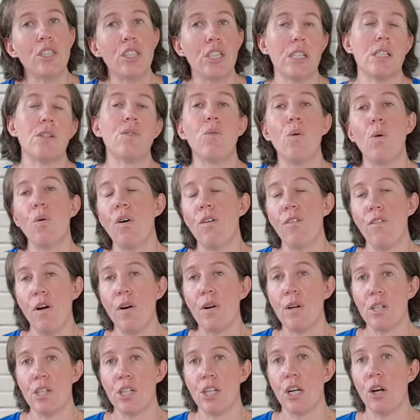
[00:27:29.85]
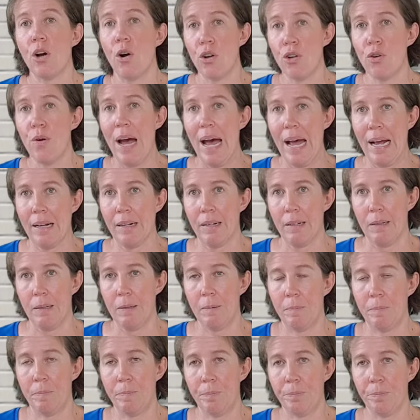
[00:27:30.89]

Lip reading: just focusing on your ankle.